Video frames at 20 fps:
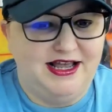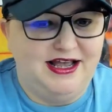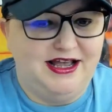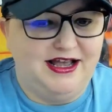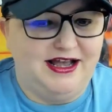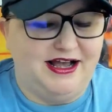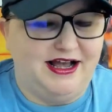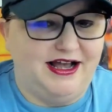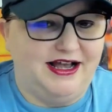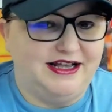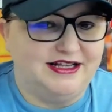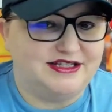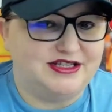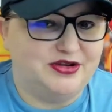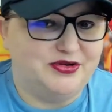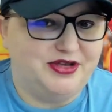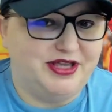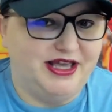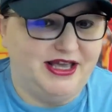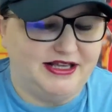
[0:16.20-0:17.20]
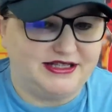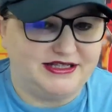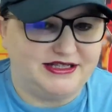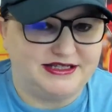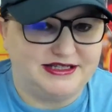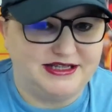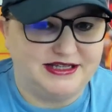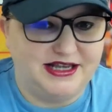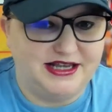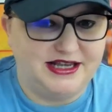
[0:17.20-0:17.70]
I'm
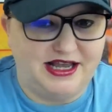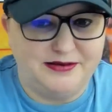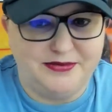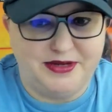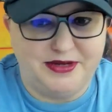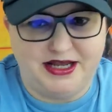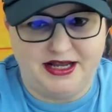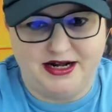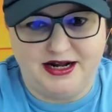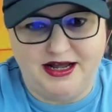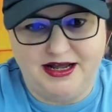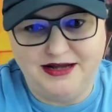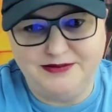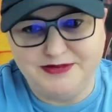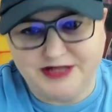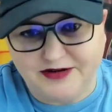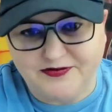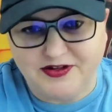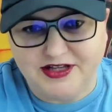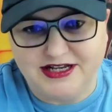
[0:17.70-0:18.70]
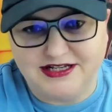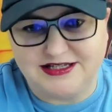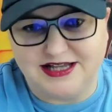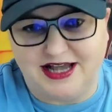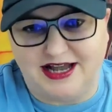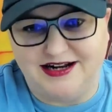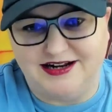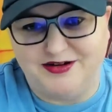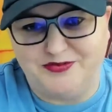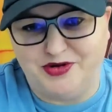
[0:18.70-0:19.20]
definitely
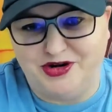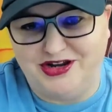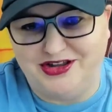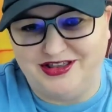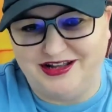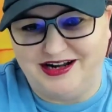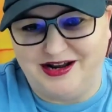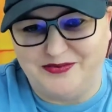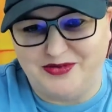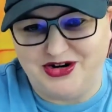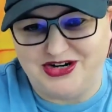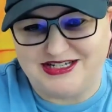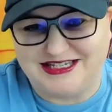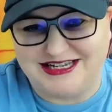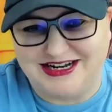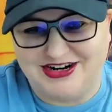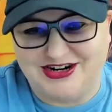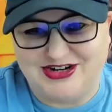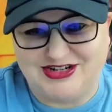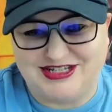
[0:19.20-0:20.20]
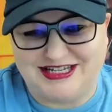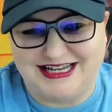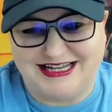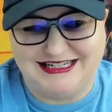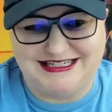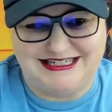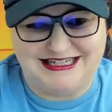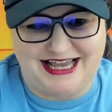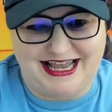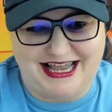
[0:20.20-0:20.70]
excited to bring you the numbers here
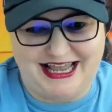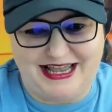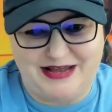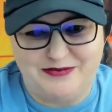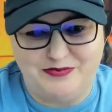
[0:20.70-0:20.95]
today.